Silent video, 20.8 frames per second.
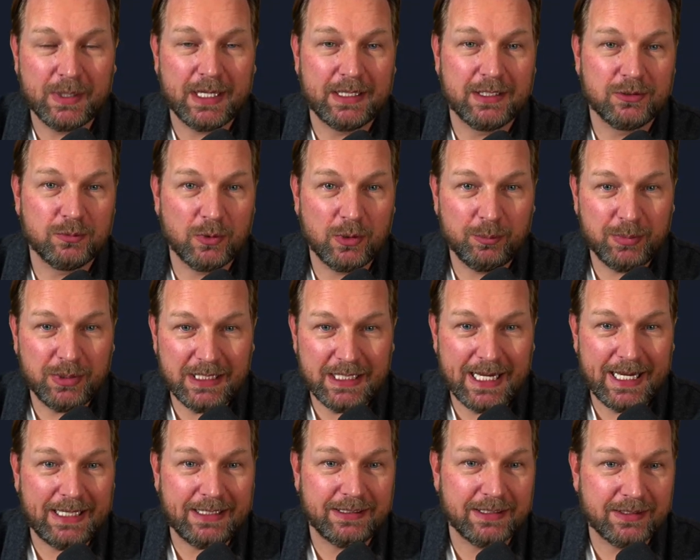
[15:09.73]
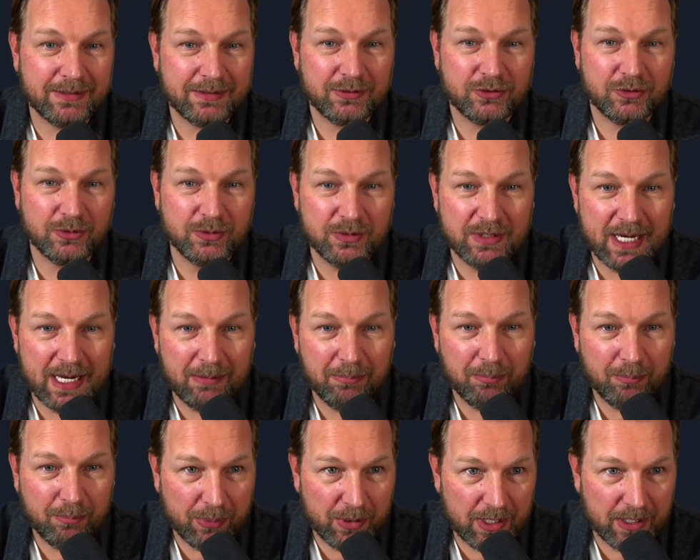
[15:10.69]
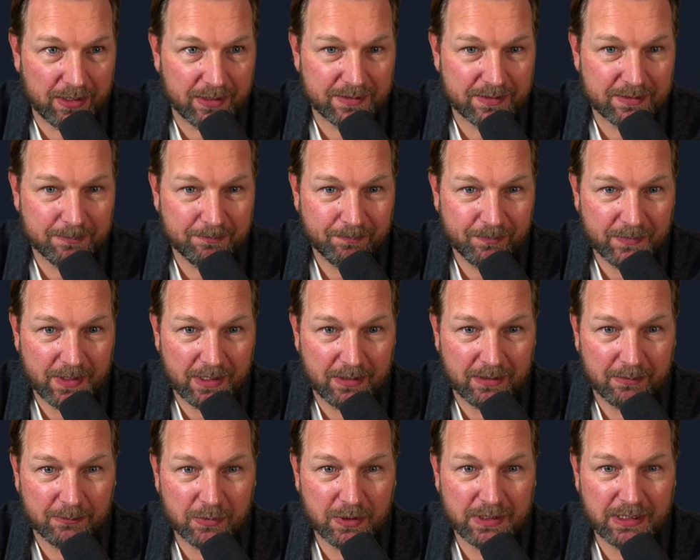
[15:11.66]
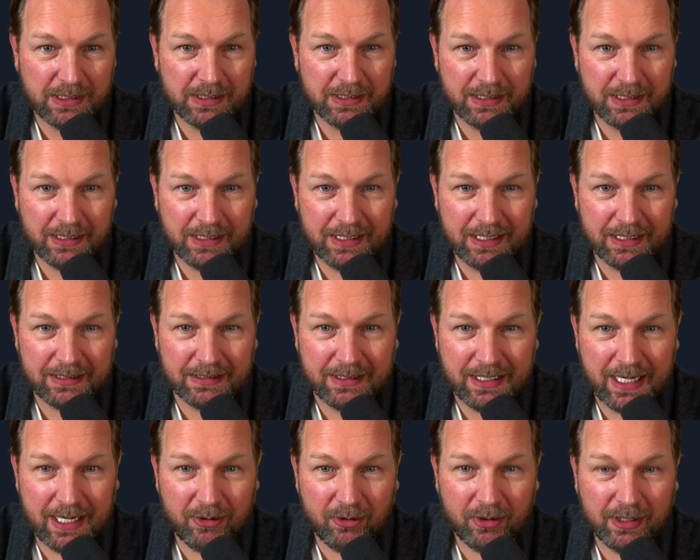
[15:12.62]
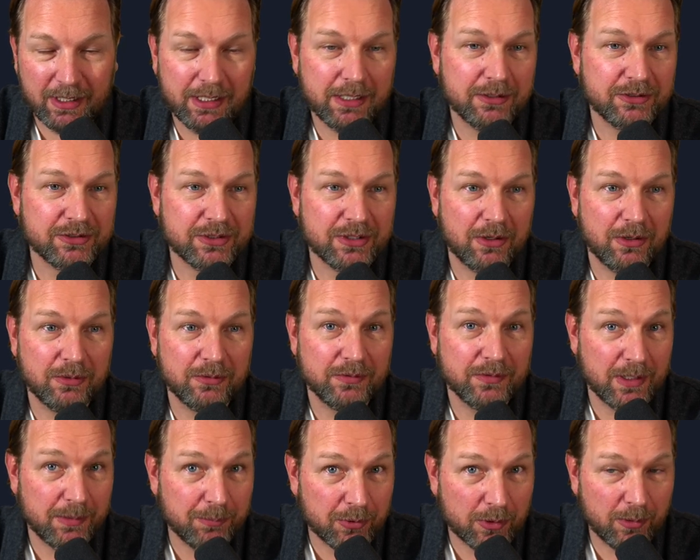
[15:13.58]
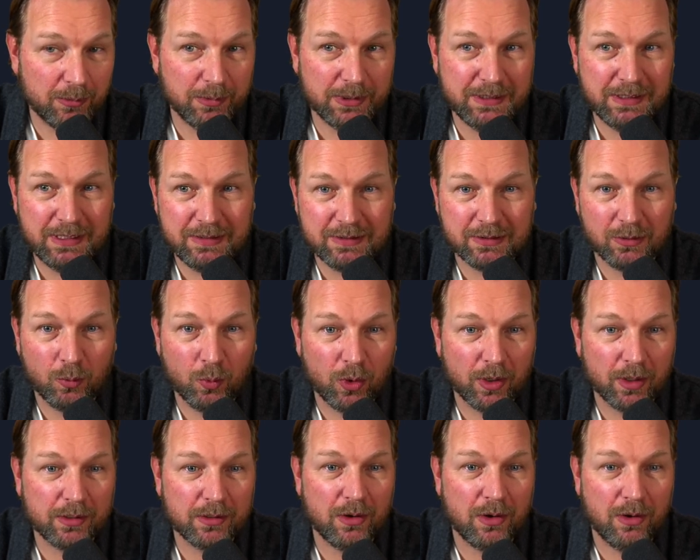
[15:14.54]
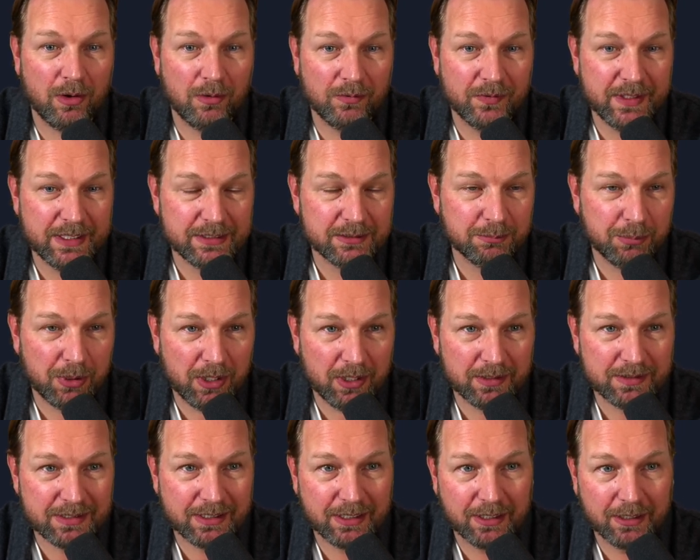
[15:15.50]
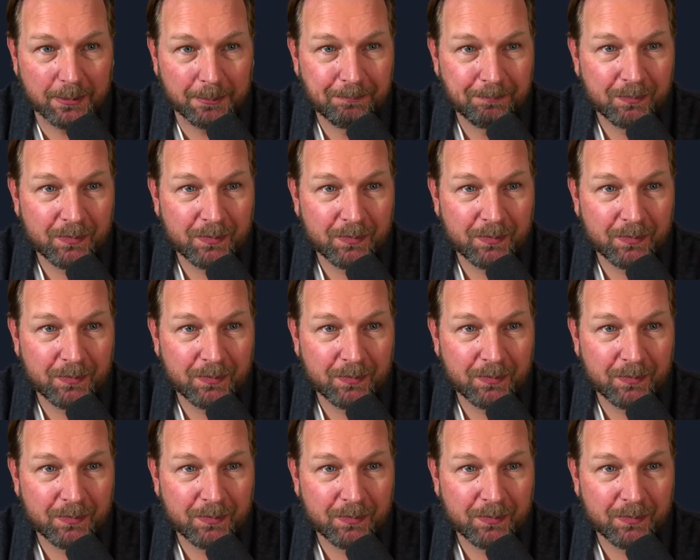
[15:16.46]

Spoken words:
and this will be added to that part. Now I'm going to get an error here. So they probably need to work on this part here,